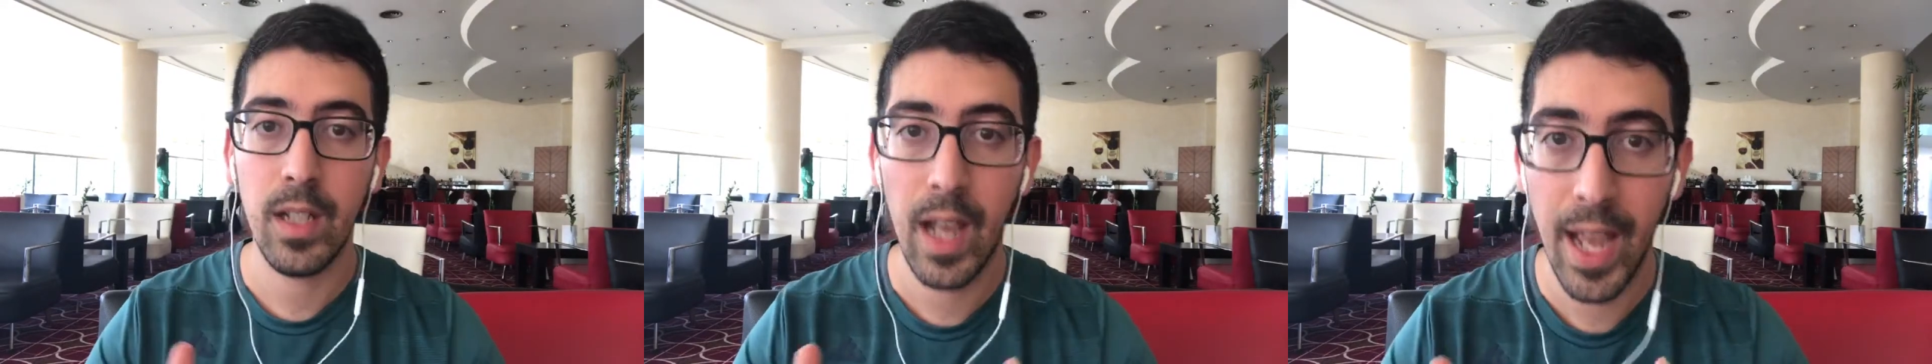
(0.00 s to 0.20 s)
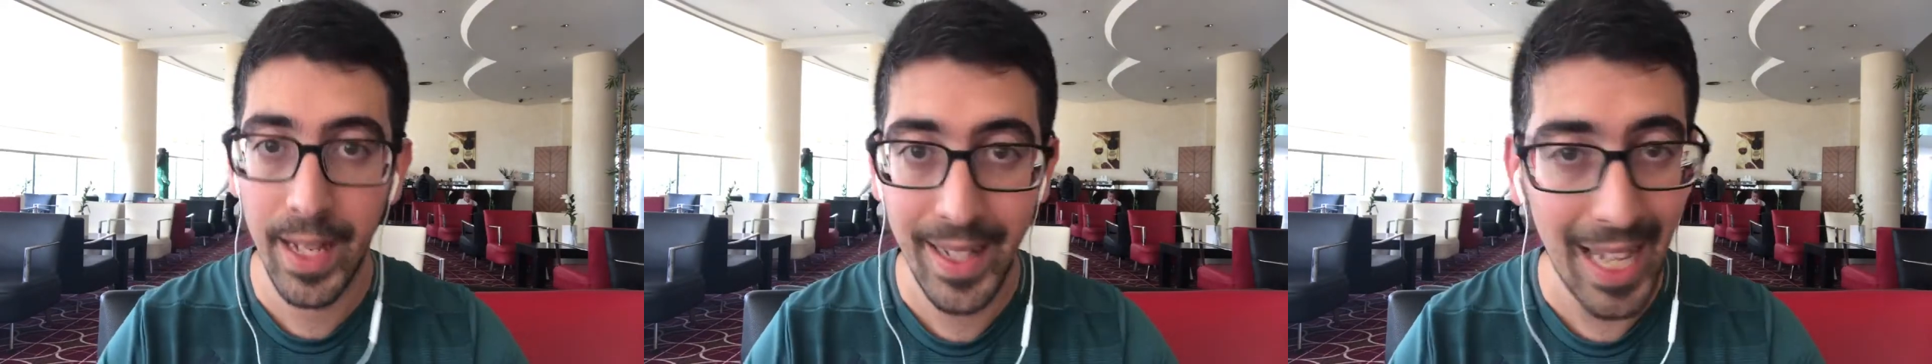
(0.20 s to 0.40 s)

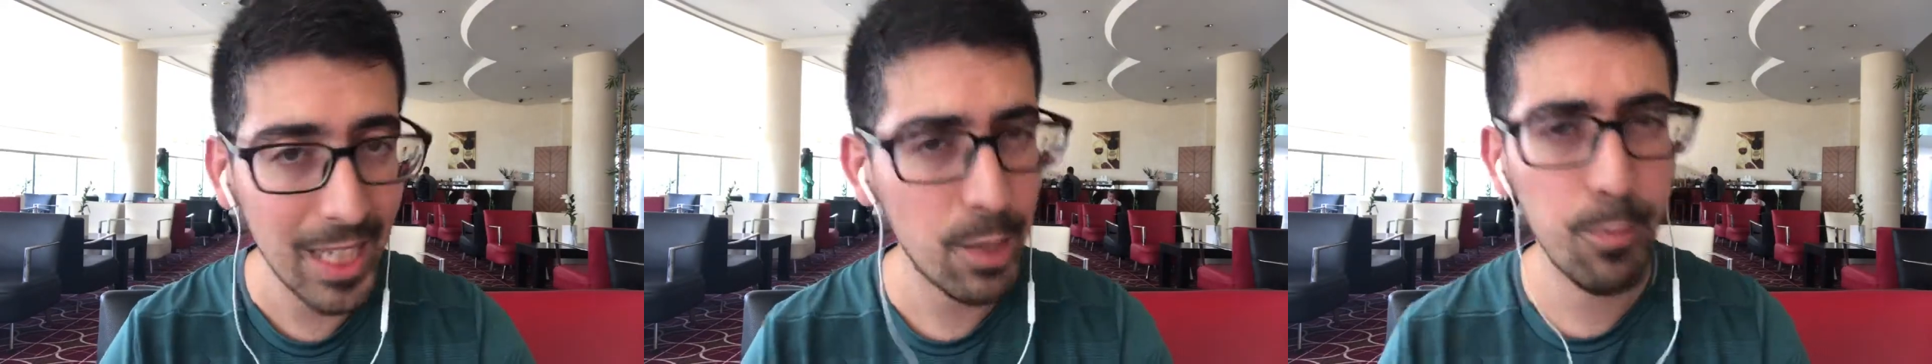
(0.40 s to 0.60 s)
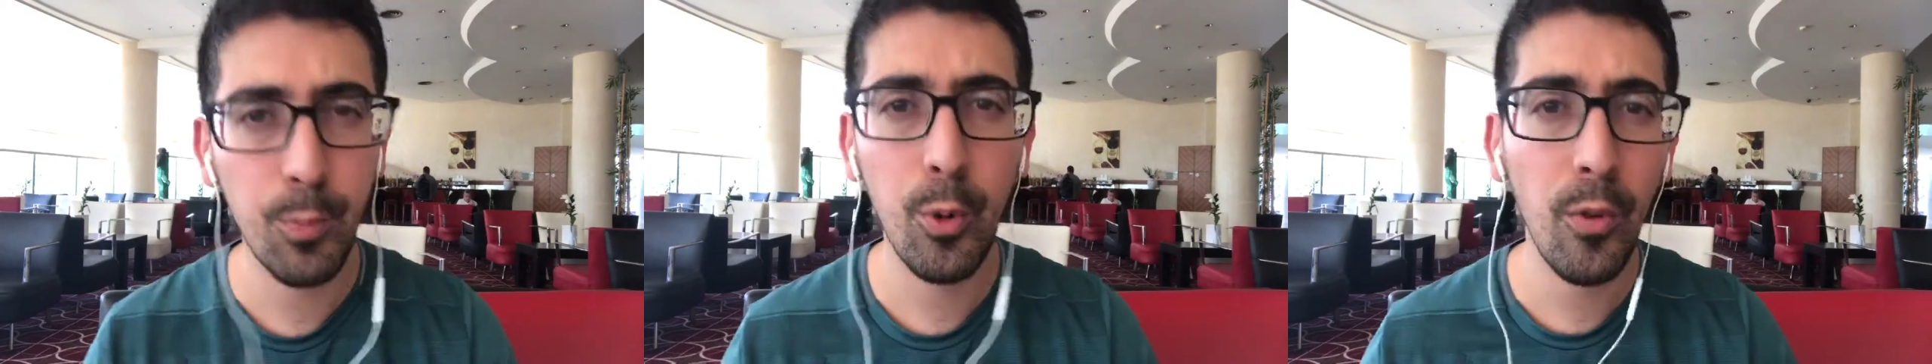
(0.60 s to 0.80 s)
And
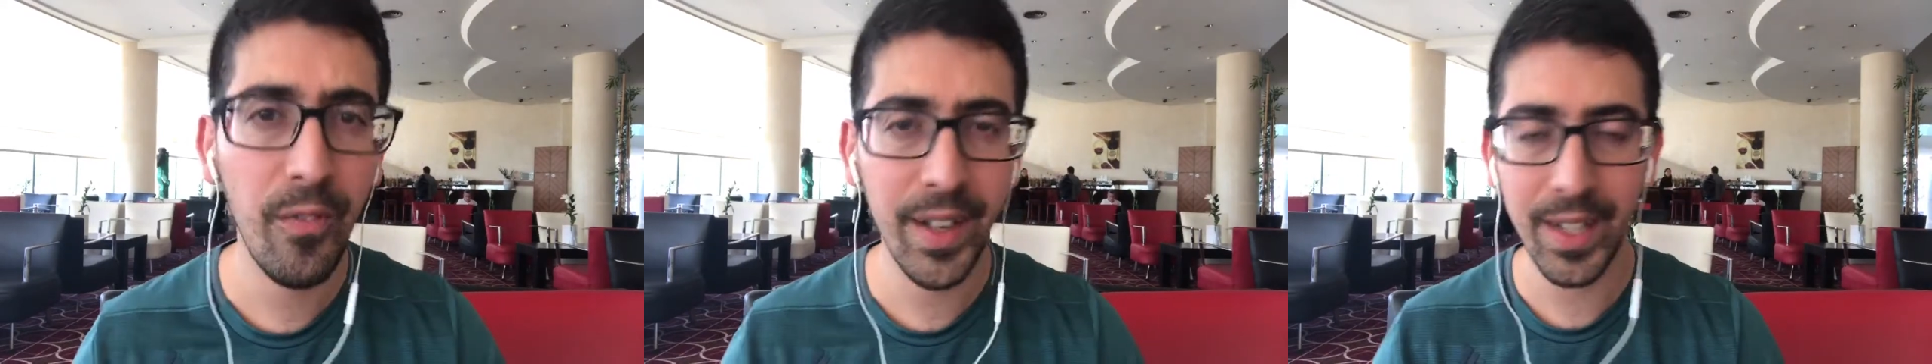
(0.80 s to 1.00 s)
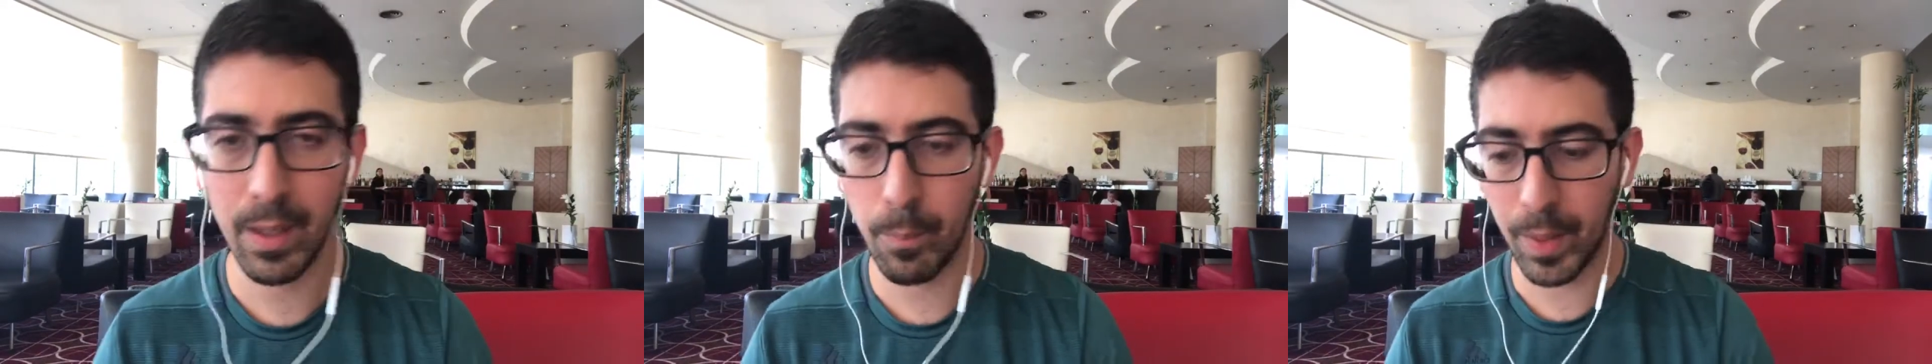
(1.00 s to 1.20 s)
that's
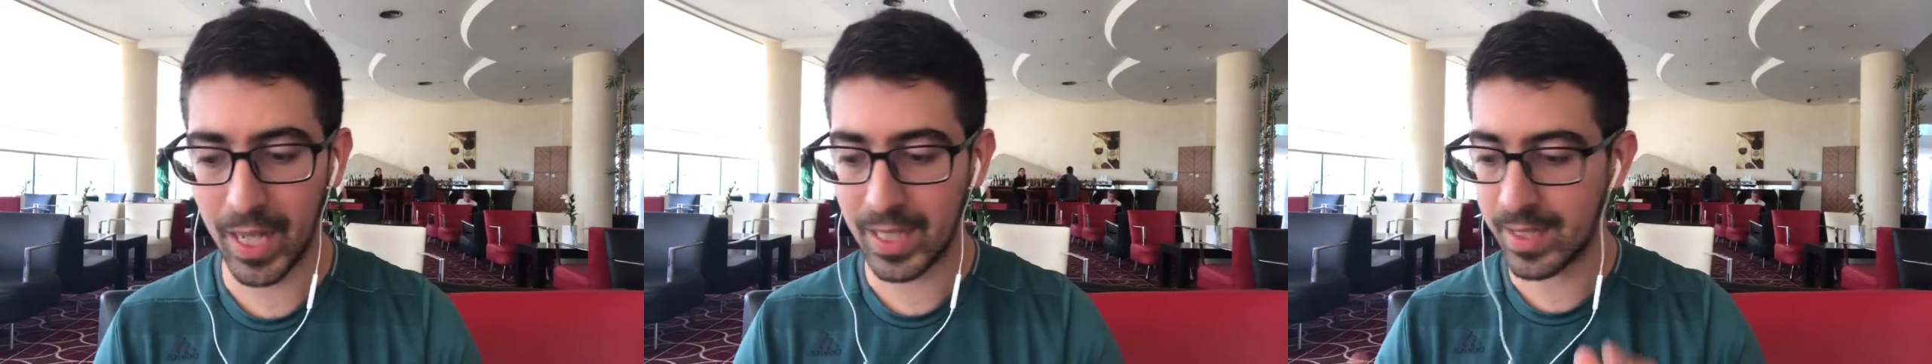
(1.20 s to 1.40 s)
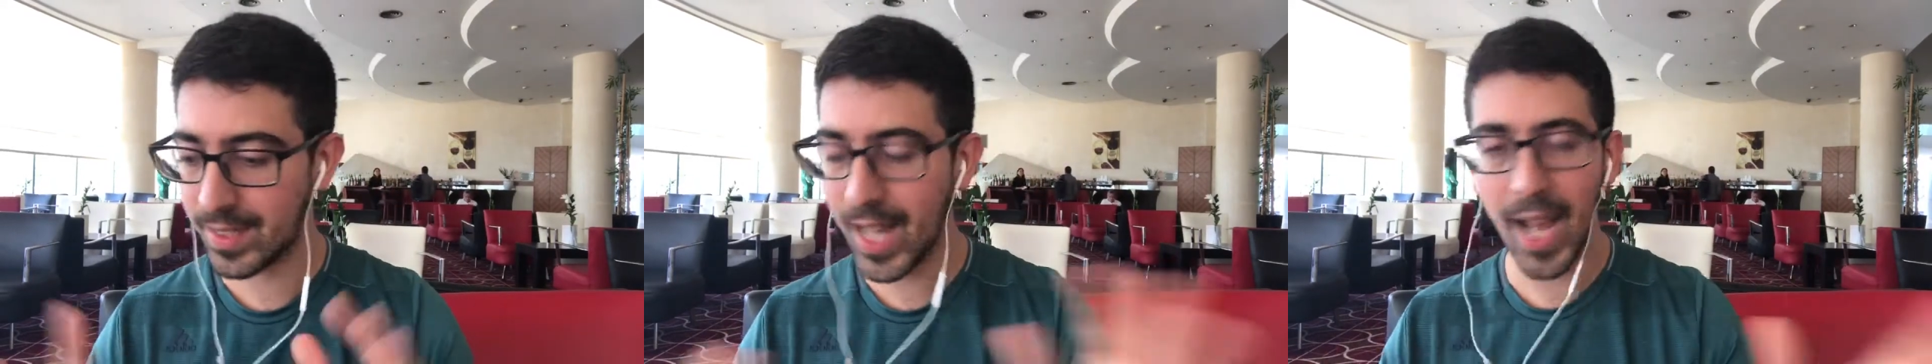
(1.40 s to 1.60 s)
proven
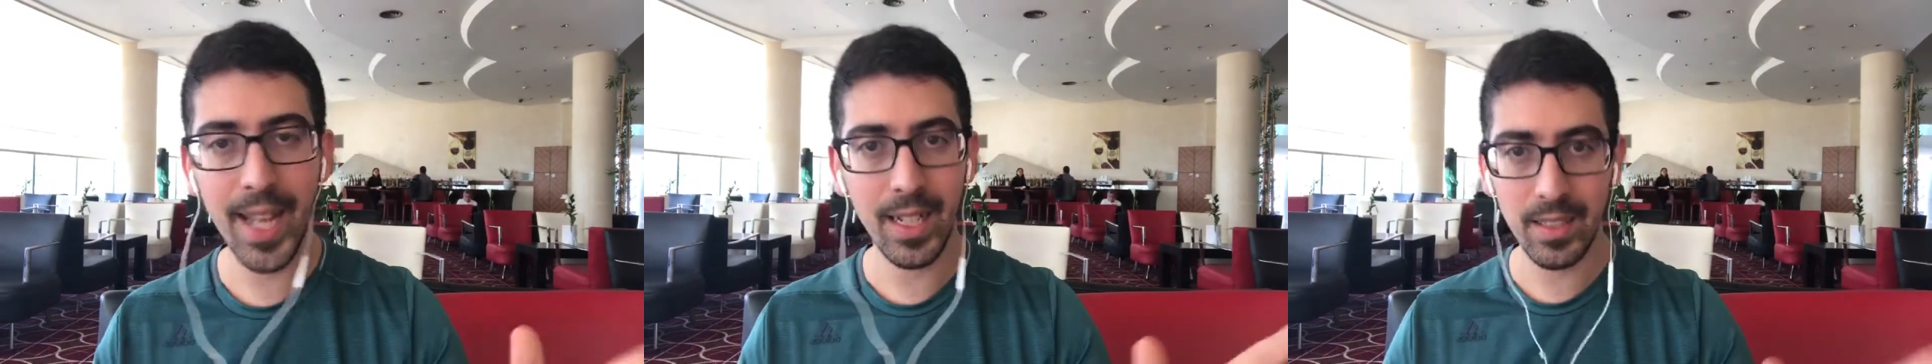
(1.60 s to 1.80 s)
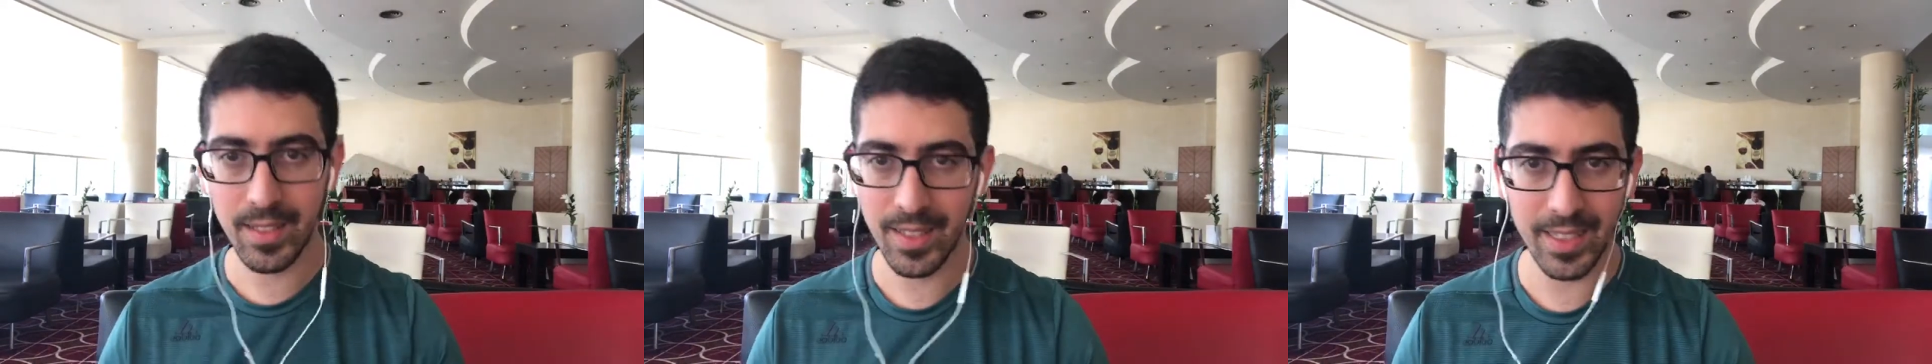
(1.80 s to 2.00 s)
by
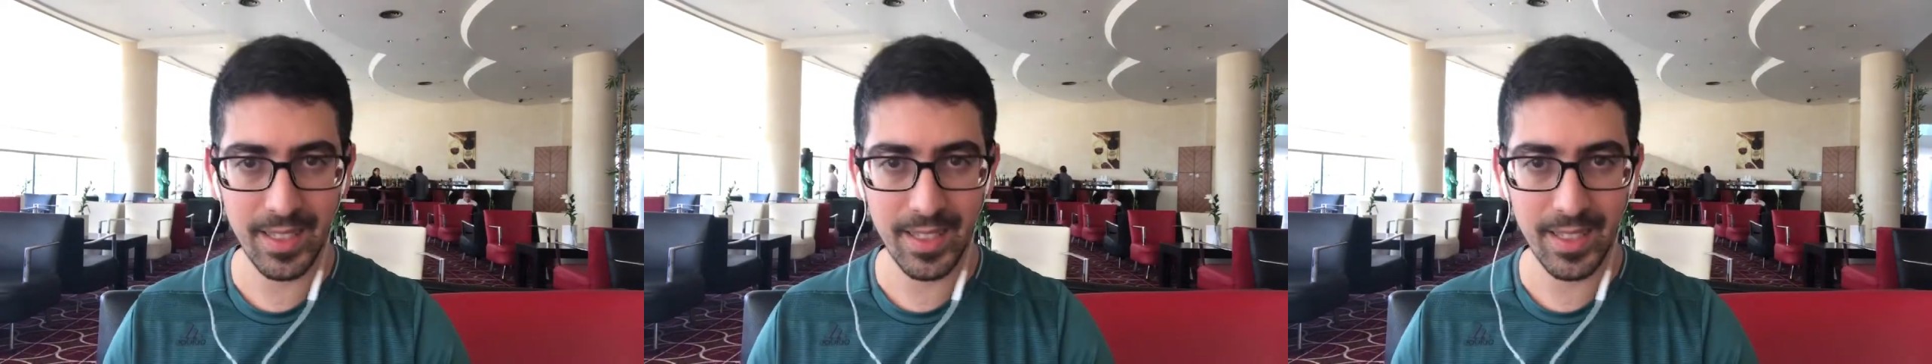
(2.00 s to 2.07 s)
science.